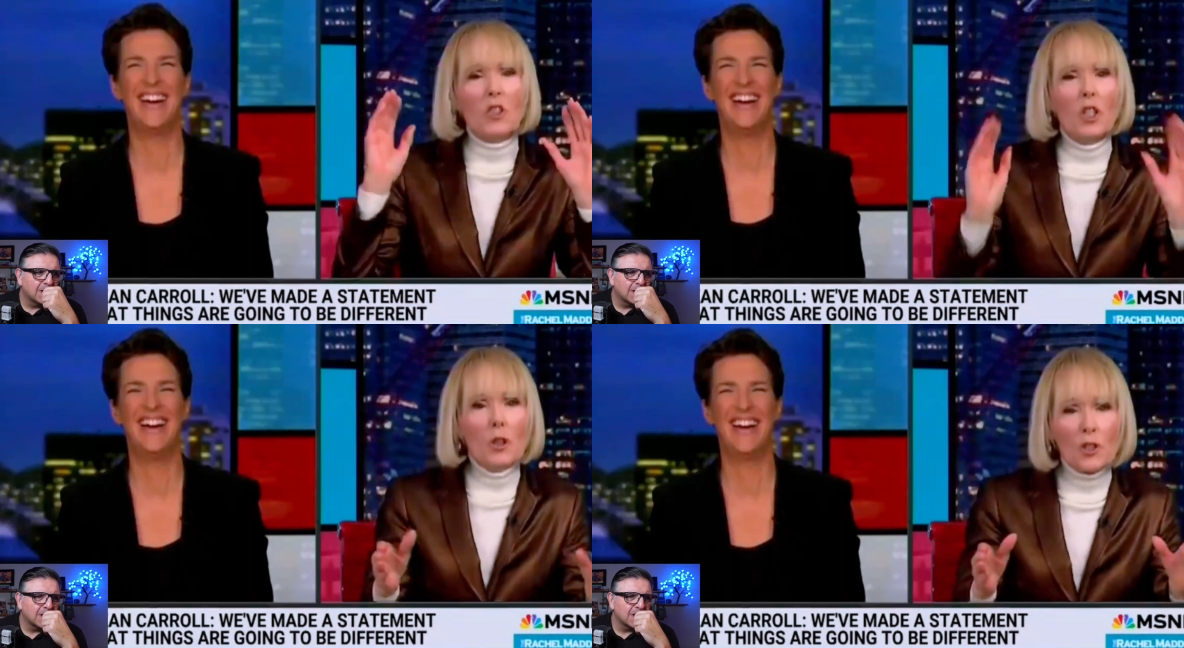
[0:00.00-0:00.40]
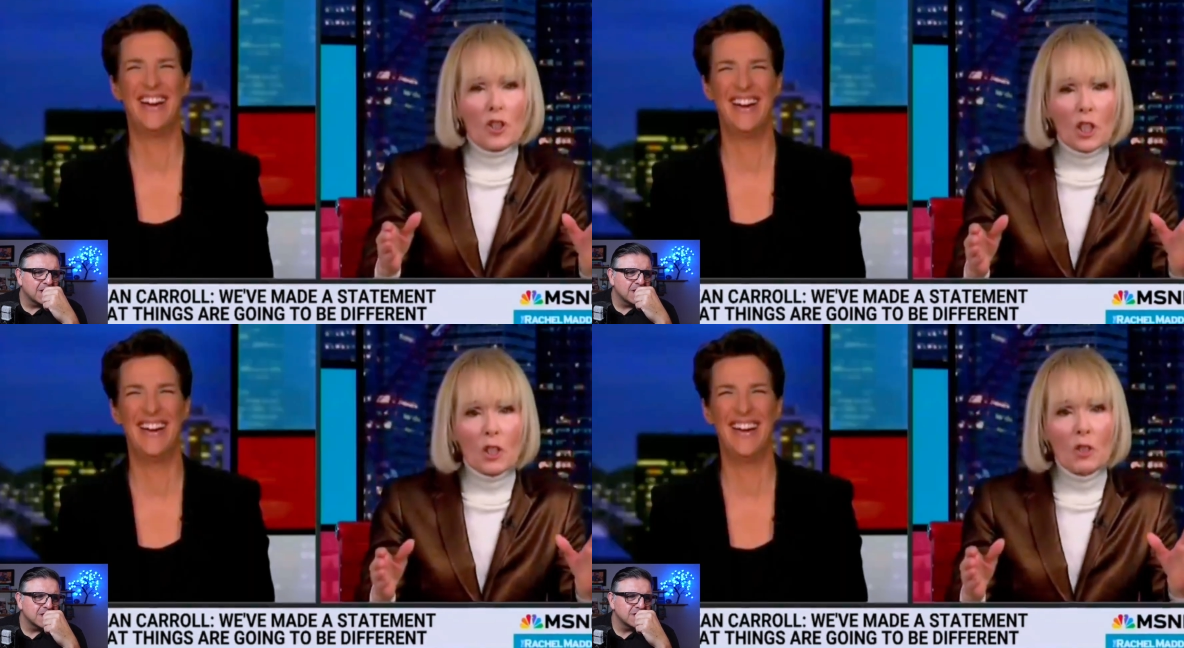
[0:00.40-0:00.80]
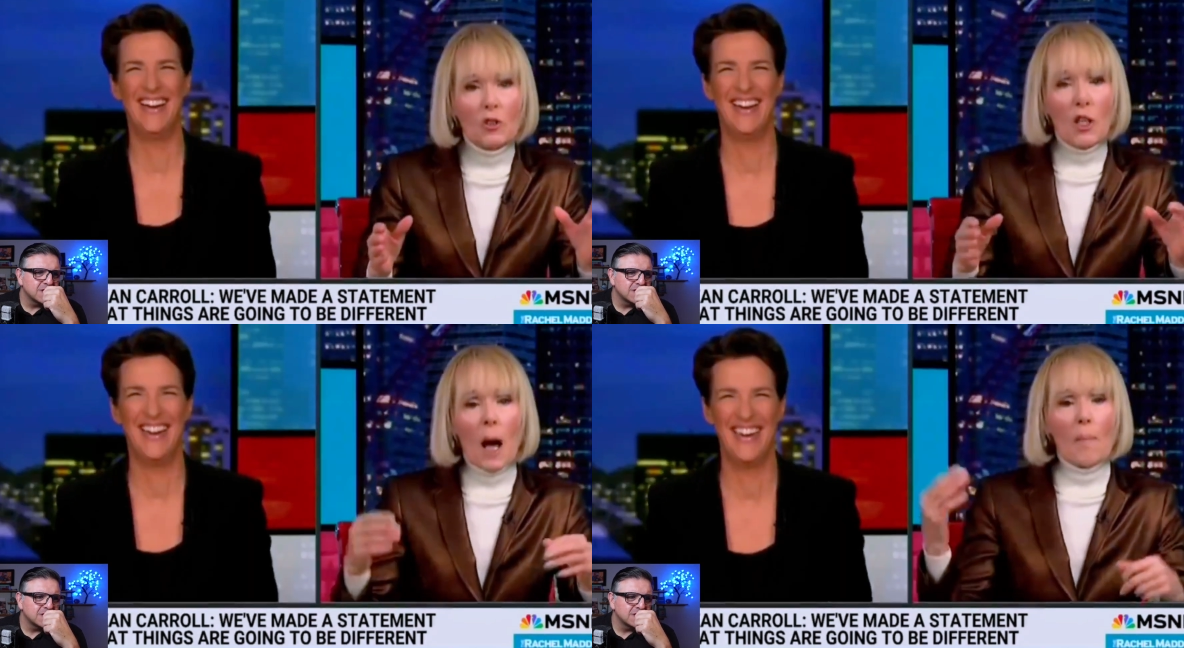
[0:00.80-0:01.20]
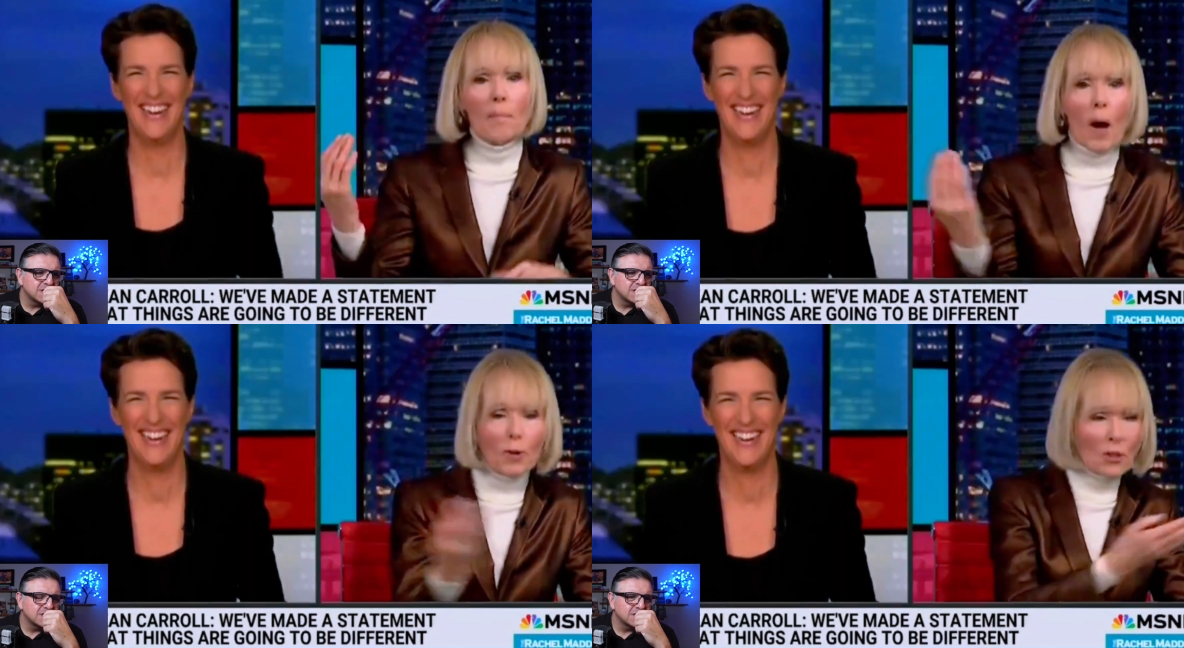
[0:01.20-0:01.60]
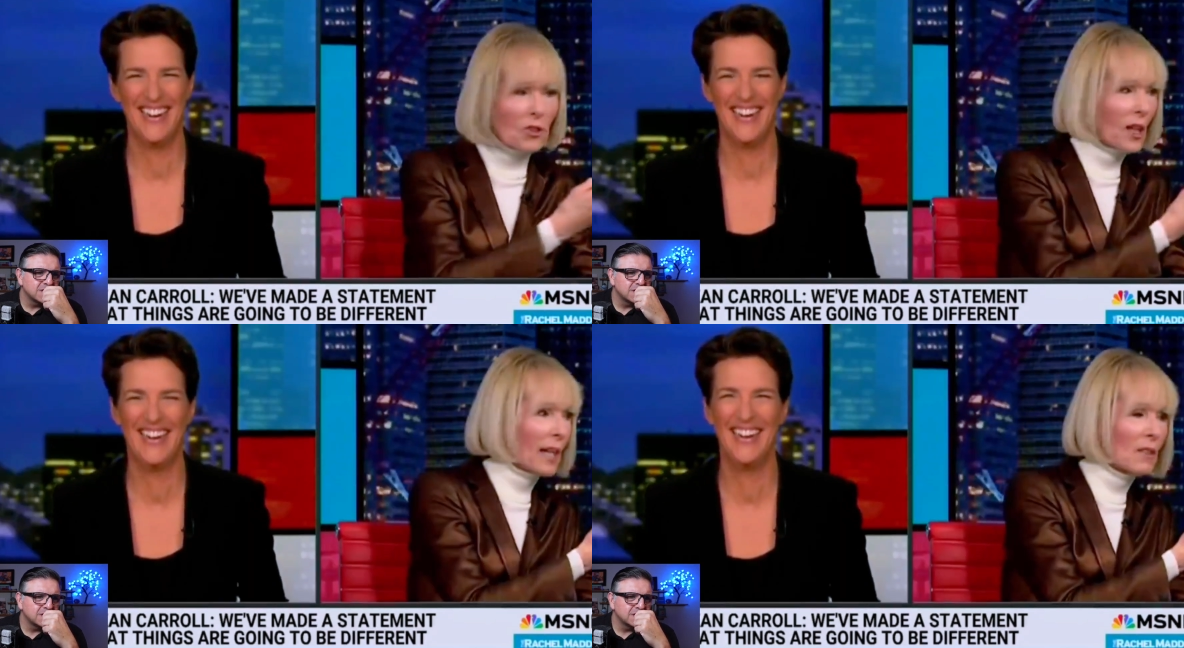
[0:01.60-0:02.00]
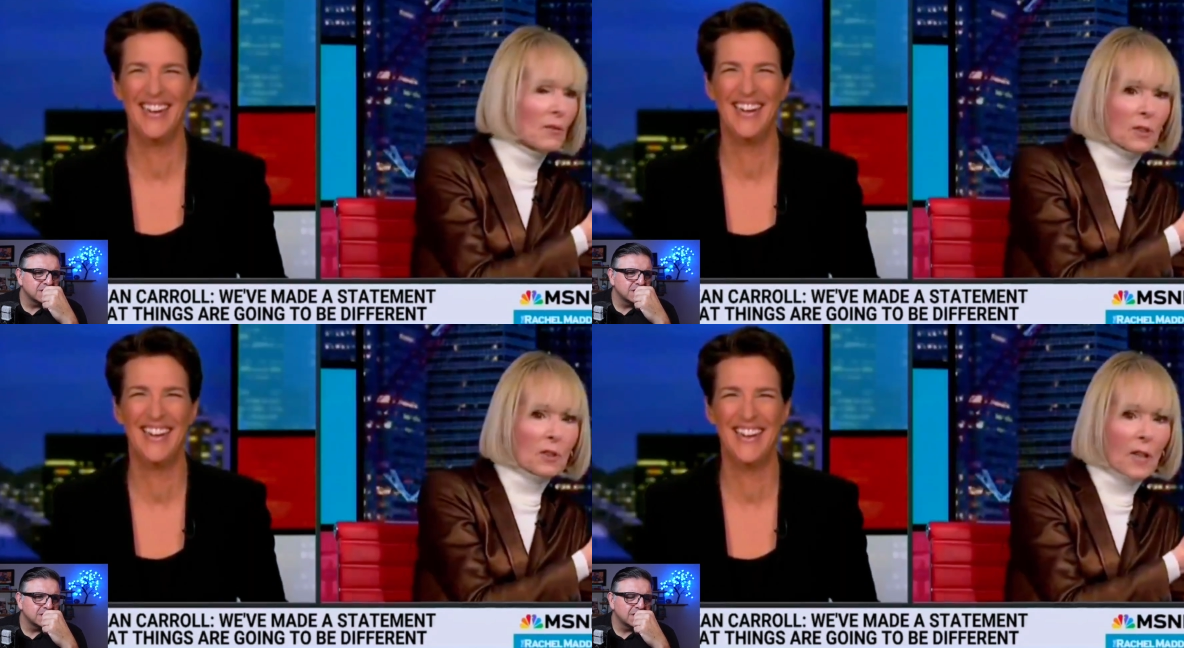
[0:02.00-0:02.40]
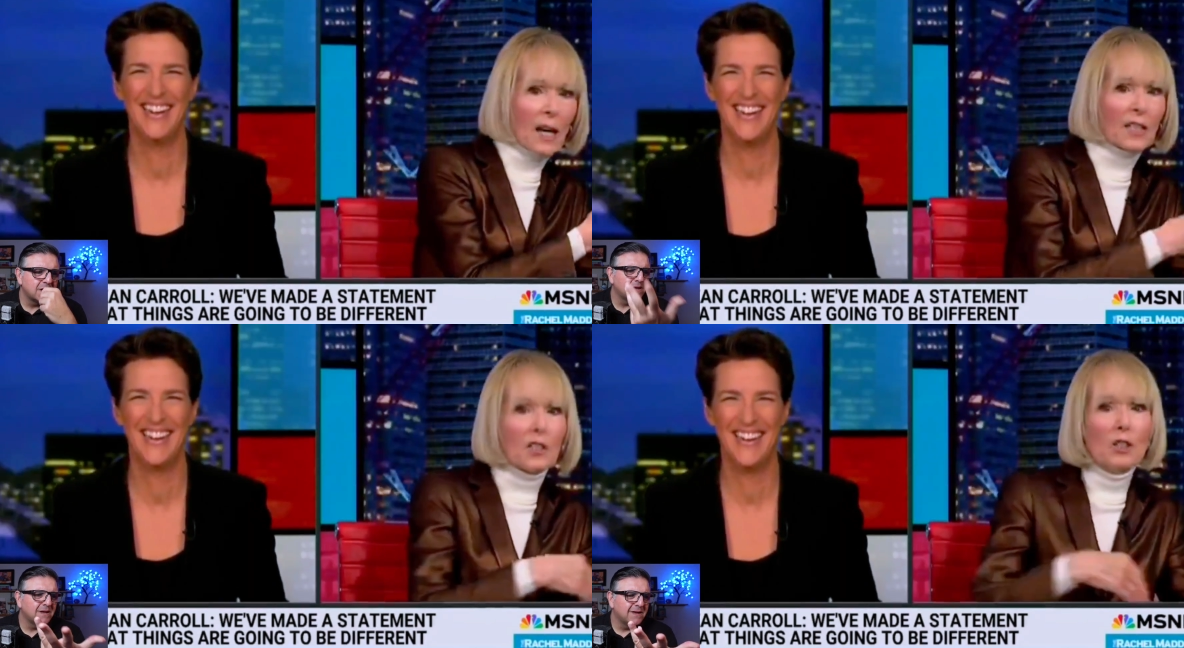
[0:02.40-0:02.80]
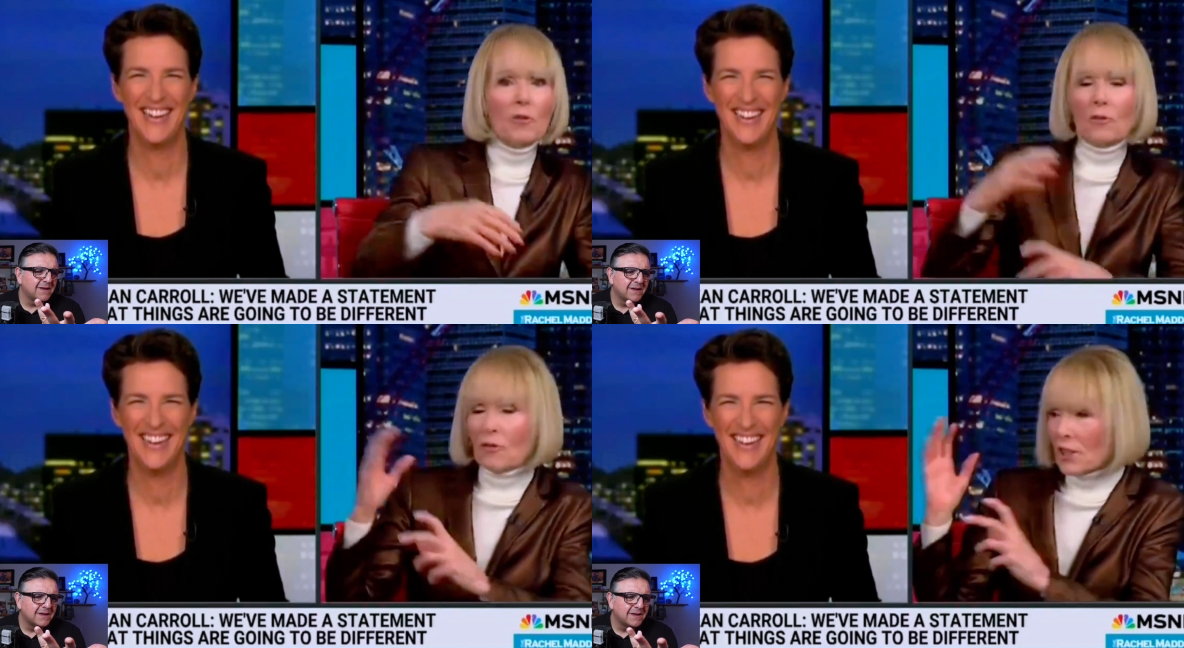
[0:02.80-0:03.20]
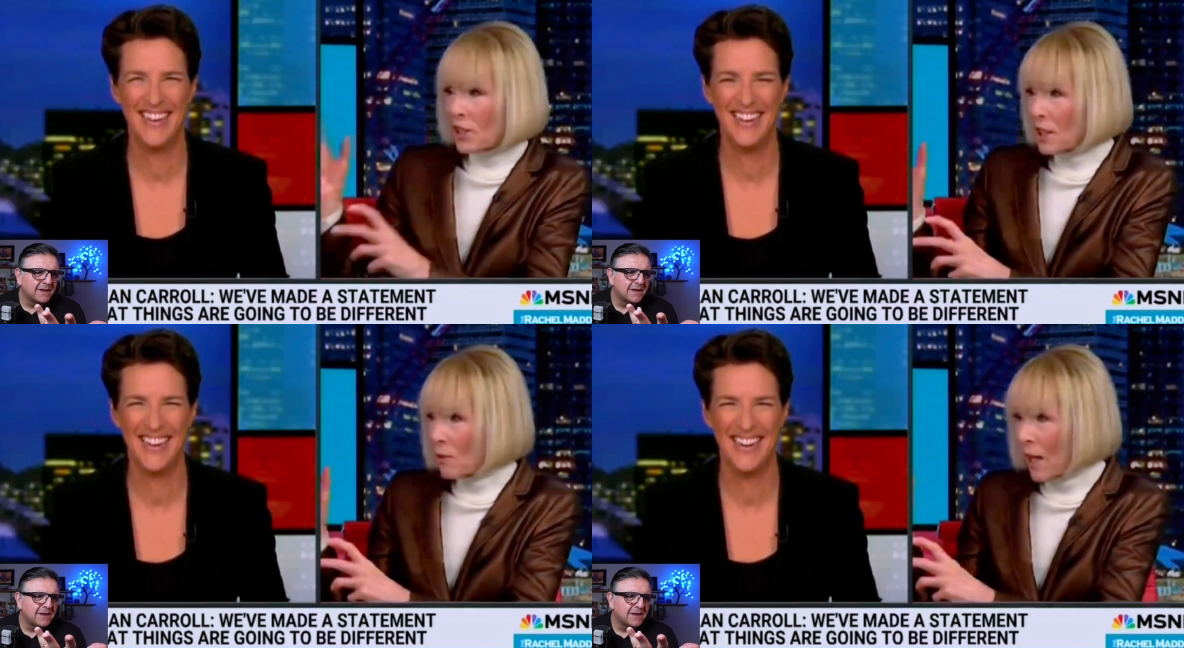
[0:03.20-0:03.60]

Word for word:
Speaker 1: new shoes, motorcycle for Crowley, new fishing